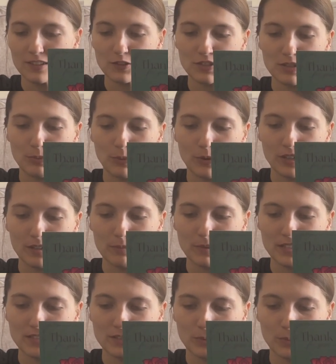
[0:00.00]
Your support
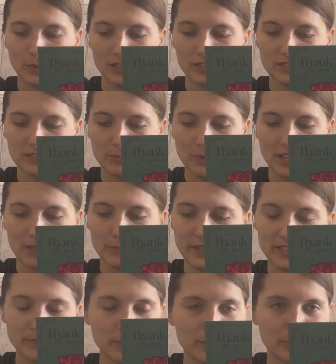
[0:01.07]
means the world to me and my
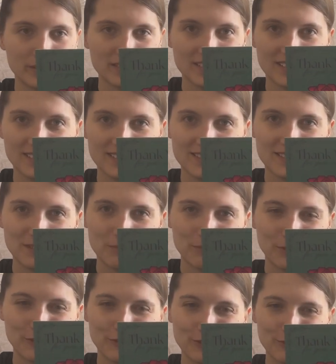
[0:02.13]
small business,
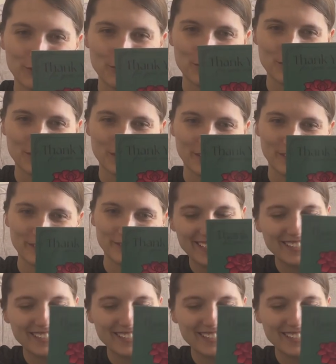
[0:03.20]
Murphy Rose & Co."